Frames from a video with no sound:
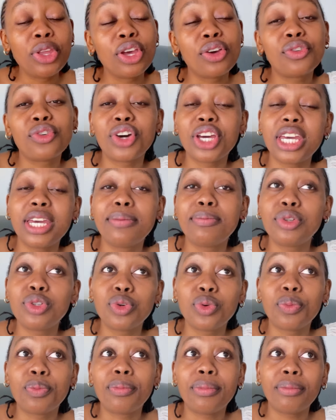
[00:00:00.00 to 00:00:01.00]
for him
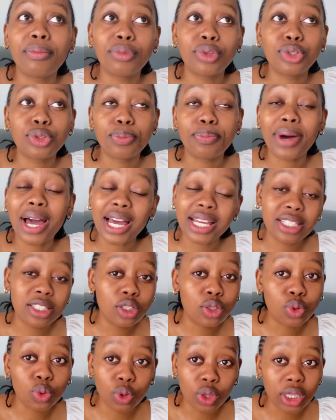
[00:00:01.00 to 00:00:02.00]
to pass
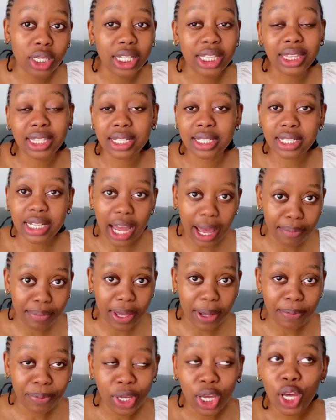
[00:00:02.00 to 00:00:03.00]
stool in the tummy,